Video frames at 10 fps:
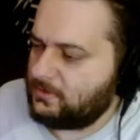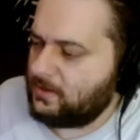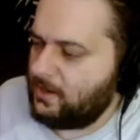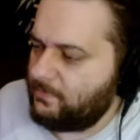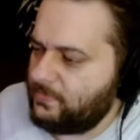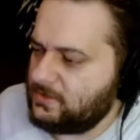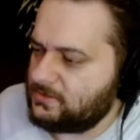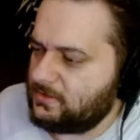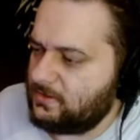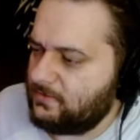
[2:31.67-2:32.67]

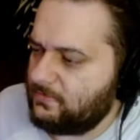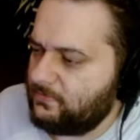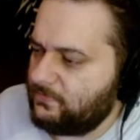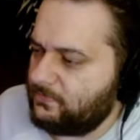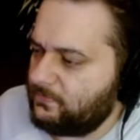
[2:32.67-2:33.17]
copies of